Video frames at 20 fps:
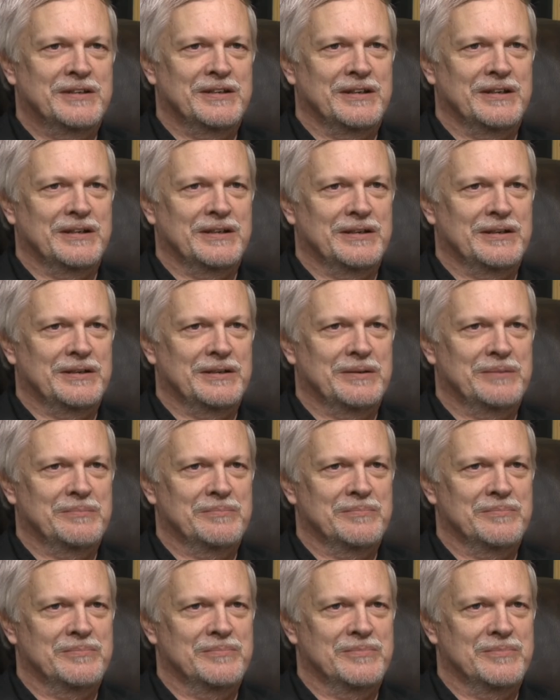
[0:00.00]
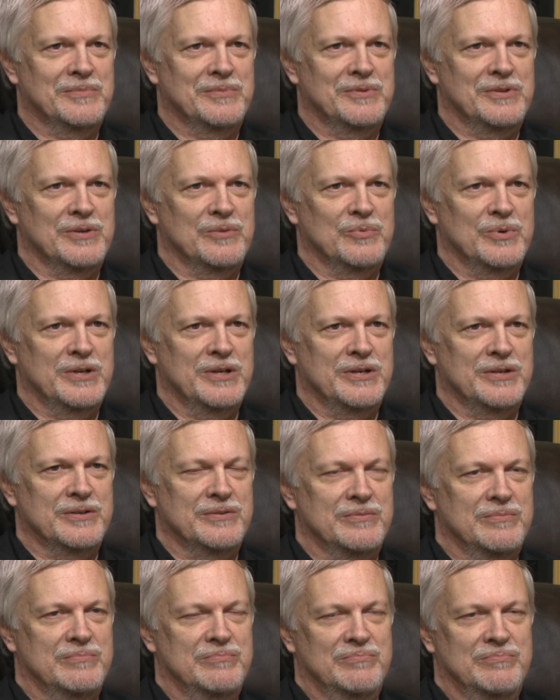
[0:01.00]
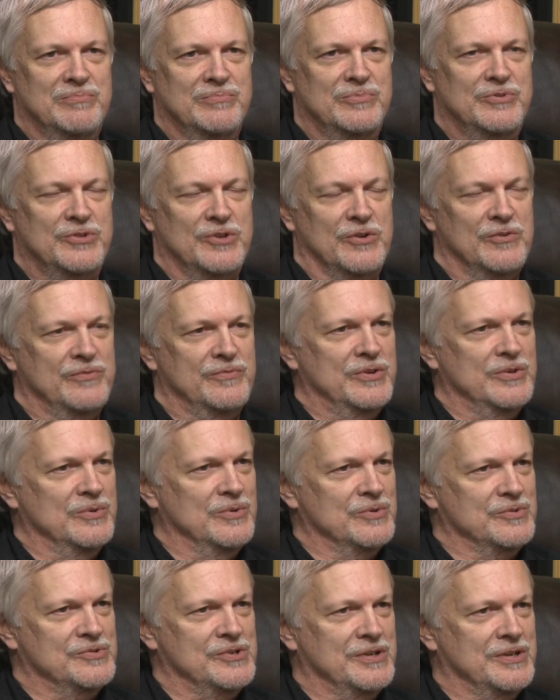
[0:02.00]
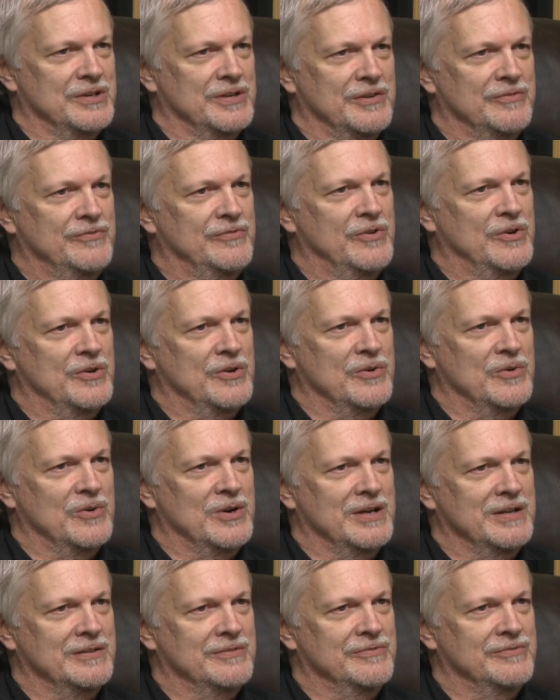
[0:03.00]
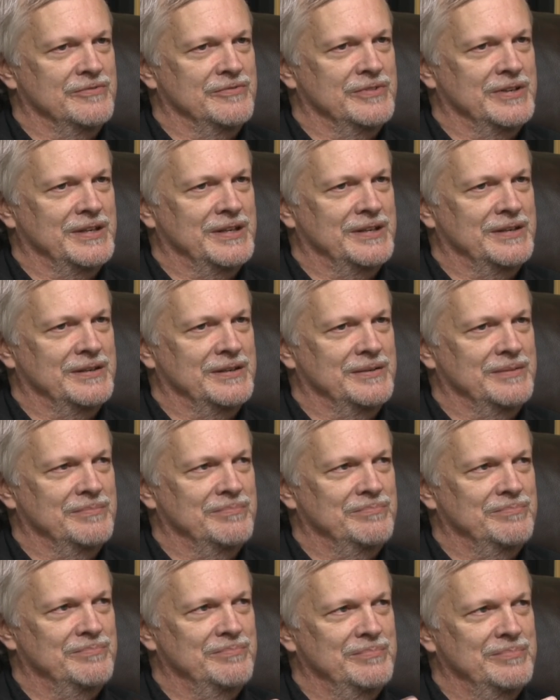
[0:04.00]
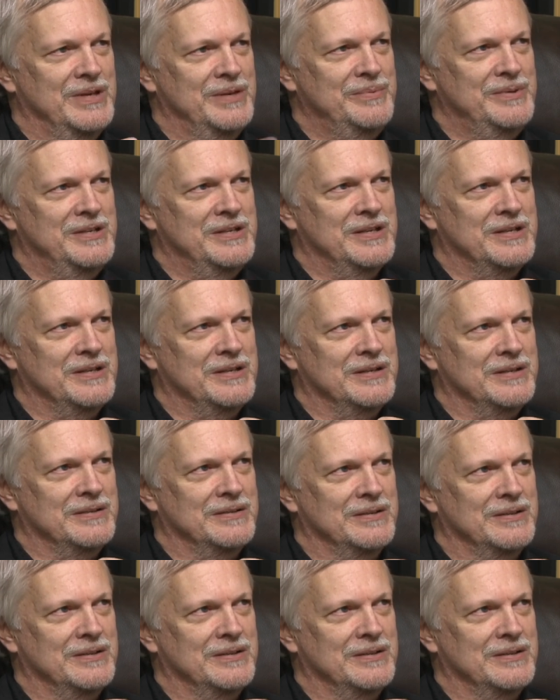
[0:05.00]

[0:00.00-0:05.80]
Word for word: um, that we could show viewers a, a, photo of and maybe a,